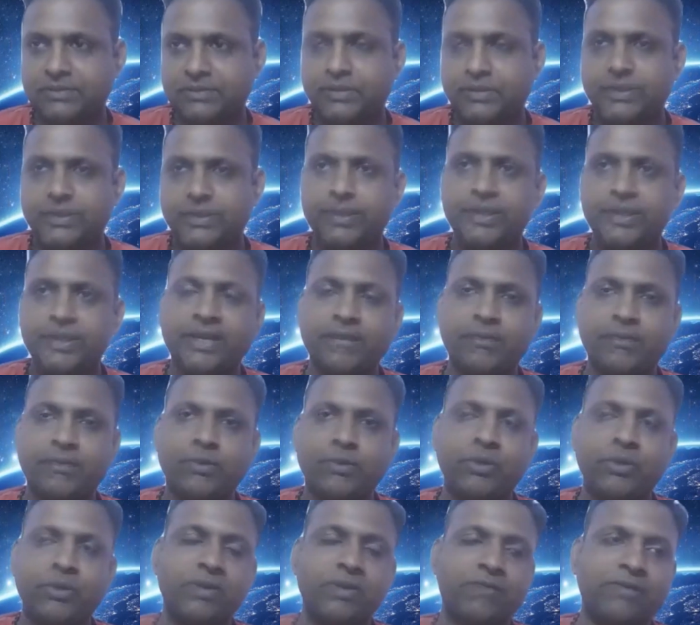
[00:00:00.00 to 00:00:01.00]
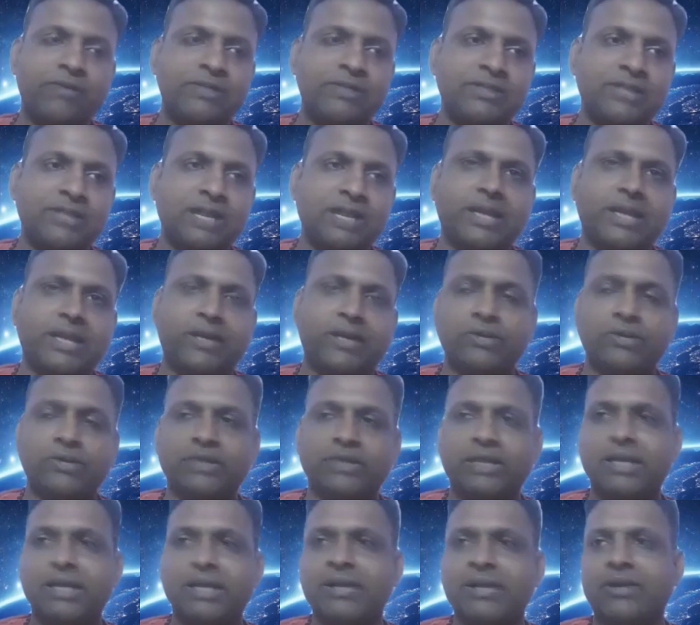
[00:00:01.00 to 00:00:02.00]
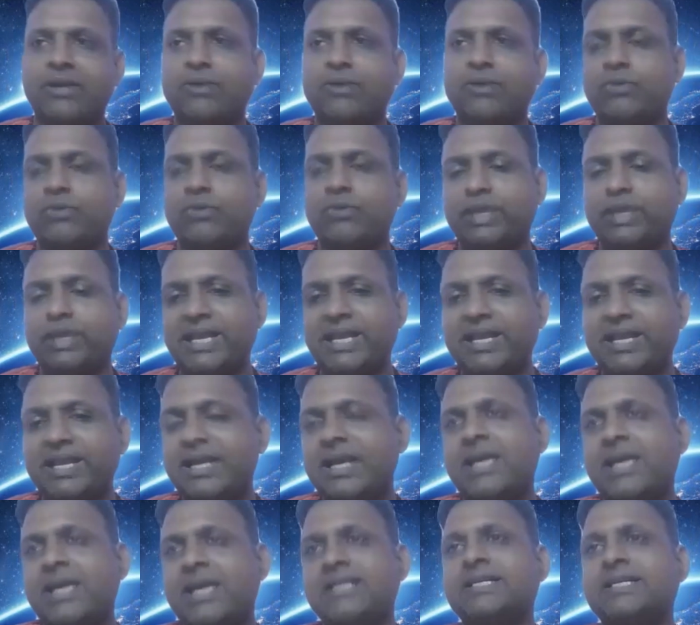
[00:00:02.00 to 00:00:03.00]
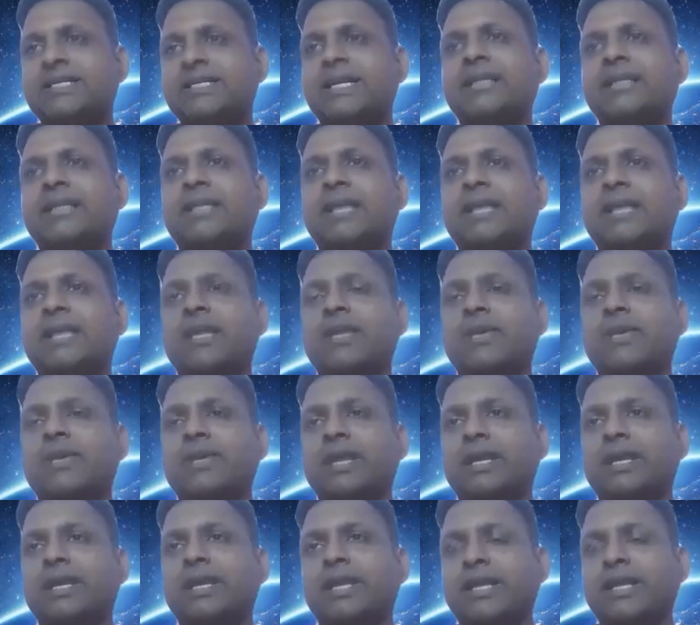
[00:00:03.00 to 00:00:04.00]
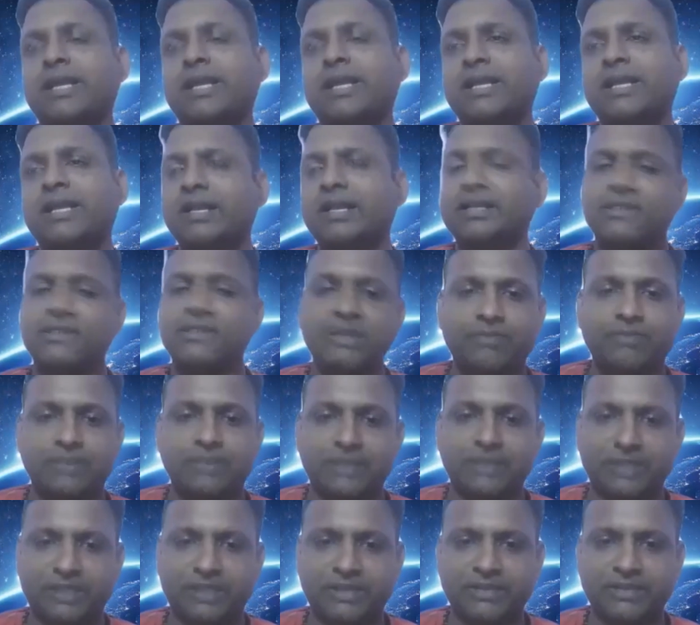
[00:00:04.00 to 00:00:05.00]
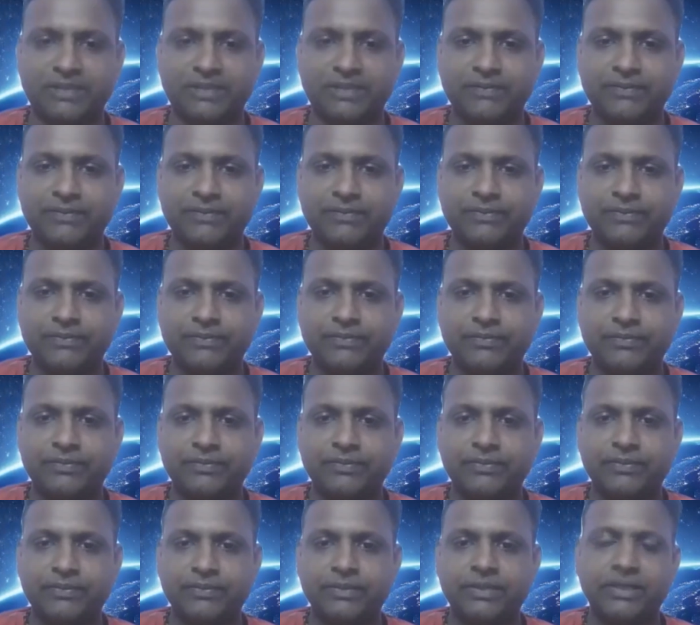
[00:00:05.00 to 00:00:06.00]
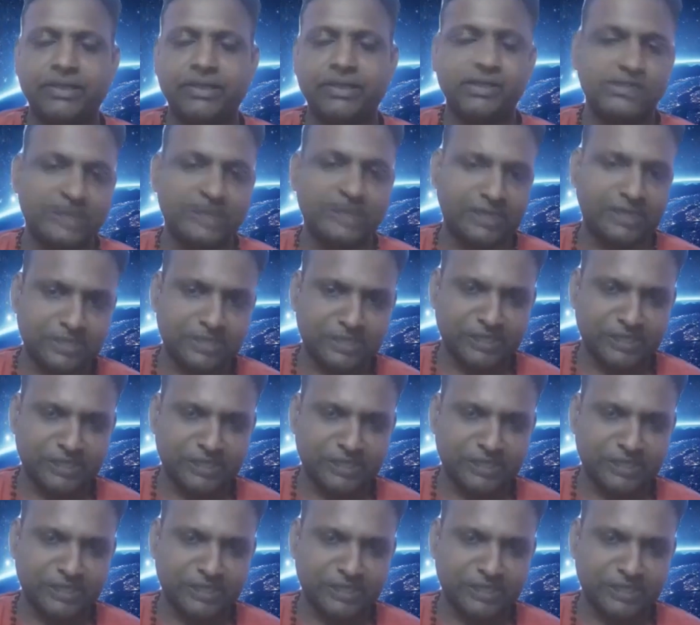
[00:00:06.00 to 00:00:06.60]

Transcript: You can put your first thali to the undi and second thali you can die in Tirupati. Understand?